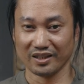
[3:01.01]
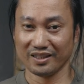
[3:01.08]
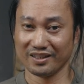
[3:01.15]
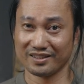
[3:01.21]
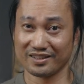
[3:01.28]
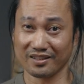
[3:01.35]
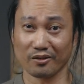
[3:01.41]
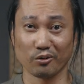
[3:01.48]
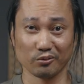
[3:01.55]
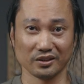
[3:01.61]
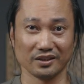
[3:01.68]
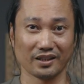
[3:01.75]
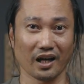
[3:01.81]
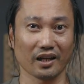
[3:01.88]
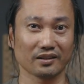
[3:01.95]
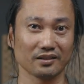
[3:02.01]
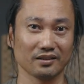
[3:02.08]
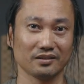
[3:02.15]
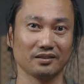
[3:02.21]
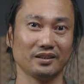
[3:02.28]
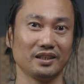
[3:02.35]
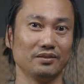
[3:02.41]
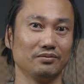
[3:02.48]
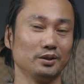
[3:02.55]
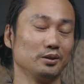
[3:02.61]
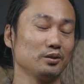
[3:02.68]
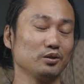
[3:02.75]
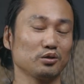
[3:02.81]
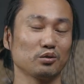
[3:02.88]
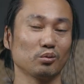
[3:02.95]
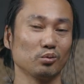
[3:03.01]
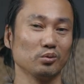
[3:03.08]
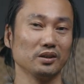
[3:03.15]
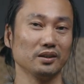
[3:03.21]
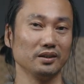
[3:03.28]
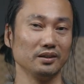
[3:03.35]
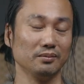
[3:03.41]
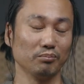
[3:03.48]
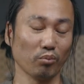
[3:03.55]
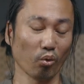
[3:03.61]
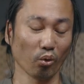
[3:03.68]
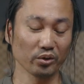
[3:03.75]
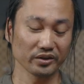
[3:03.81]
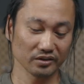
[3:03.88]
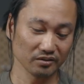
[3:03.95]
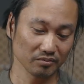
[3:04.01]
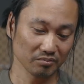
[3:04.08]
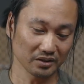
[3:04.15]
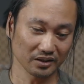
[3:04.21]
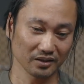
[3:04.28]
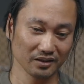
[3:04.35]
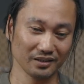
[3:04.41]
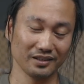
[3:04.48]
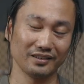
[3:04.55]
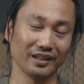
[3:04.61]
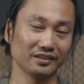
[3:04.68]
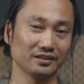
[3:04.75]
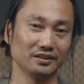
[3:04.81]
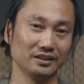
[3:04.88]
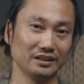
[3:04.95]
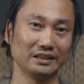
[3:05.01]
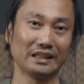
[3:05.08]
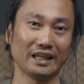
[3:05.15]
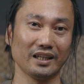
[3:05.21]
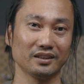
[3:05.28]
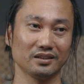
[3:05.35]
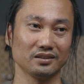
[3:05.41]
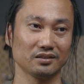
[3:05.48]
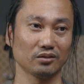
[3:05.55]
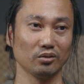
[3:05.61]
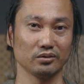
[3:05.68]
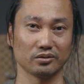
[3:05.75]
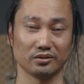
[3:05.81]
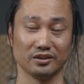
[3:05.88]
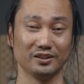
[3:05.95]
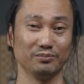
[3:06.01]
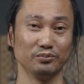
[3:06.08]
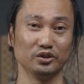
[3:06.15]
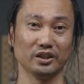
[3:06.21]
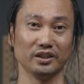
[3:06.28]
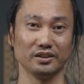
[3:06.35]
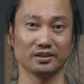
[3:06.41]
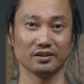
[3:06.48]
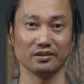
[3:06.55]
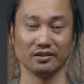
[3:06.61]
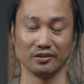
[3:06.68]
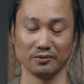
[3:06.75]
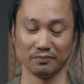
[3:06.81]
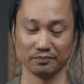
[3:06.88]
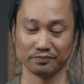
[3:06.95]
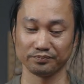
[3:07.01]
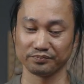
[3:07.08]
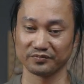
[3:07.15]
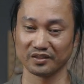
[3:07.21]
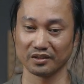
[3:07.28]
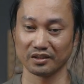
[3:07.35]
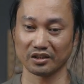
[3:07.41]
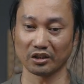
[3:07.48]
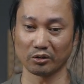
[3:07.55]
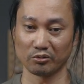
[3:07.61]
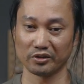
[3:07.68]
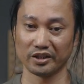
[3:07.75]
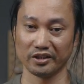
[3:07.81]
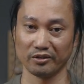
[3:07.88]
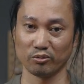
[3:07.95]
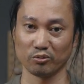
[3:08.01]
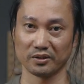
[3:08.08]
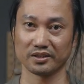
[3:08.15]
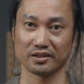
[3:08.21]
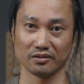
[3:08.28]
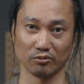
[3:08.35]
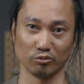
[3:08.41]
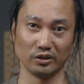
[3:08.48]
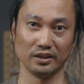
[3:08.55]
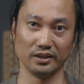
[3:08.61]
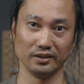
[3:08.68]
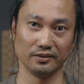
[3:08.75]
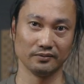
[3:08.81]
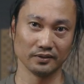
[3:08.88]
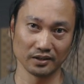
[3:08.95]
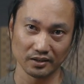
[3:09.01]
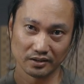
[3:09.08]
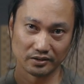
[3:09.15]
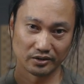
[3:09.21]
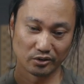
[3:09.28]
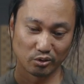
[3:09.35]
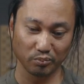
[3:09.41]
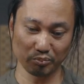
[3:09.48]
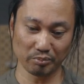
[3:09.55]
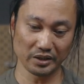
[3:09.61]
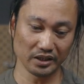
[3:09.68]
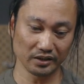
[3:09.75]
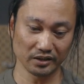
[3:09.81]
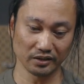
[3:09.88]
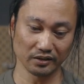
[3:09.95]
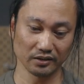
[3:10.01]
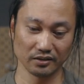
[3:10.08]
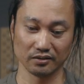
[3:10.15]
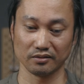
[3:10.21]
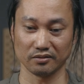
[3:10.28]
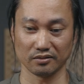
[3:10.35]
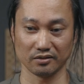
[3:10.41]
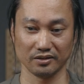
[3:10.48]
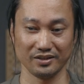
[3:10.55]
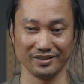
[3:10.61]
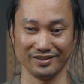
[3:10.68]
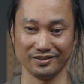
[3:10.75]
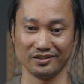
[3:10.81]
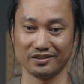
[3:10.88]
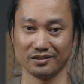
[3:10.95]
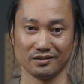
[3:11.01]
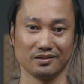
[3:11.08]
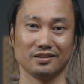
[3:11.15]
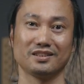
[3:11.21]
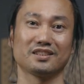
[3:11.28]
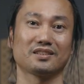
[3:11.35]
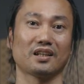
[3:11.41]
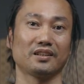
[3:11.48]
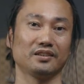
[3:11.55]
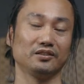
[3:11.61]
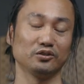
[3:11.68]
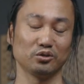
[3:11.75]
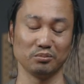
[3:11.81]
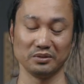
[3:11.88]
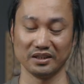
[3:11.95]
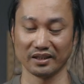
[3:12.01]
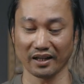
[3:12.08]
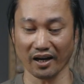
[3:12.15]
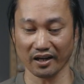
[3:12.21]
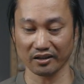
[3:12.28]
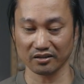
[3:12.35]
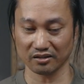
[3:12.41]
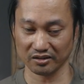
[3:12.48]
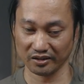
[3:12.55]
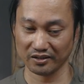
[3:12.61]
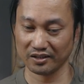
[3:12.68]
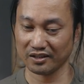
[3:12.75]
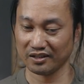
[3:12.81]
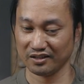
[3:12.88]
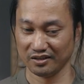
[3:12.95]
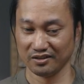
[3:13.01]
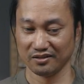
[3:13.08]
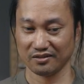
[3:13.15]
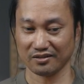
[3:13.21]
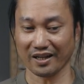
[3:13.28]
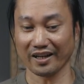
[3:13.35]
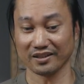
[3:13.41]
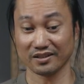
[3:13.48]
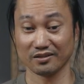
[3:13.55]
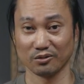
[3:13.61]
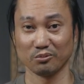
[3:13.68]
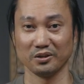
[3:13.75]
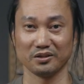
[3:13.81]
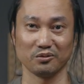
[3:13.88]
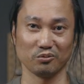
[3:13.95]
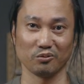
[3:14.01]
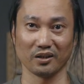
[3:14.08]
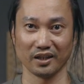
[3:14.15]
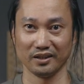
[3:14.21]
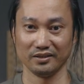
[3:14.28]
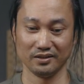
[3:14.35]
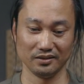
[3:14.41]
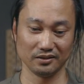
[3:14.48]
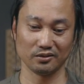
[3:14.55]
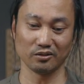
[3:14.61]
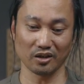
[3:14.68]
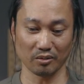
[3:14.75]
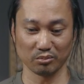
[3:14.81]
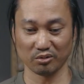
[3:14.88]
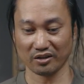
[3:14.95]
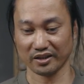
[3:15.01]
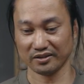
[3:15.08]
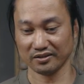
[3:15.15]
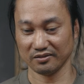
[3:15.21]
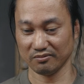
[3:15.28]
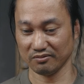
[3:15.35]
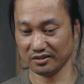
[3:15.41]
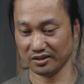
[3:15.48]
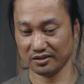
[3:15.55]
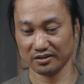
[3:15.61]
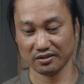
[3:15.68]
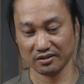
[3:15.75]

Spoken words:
it's not only that the event is really important, but 1988 is also MJ's career was really, you know, peaking, or he's starting to be an icon. So that is the reason why they collaborated with